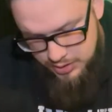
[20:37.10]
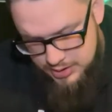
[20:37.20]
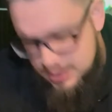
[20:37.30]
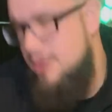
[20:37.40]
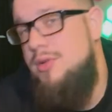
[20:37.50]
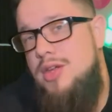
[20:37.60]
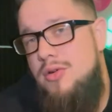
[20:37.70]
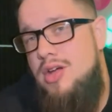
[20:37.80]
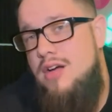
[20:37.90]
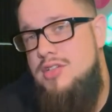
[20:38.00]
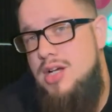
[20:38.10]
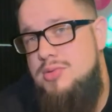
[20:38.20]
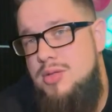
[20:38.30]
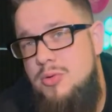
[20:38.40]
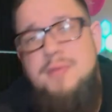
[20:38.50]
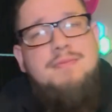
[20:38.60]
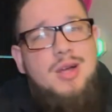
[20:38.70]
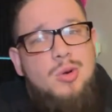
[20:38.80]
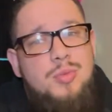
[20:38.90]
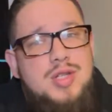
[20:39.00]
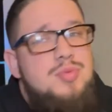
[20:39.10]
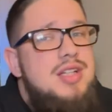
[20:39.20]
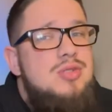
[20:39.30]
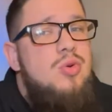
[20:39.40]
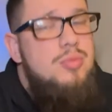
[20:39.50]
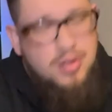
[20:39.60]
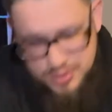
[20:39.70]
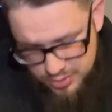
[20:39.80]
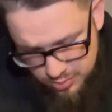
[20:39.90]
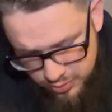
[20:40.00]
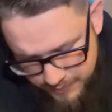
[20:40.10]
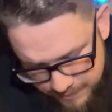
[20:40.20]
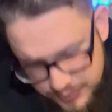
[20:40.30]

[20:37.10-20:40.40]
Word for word: Please because I don't really go to coffee shops anymore. I go to Beach Please or Barnes & Noble.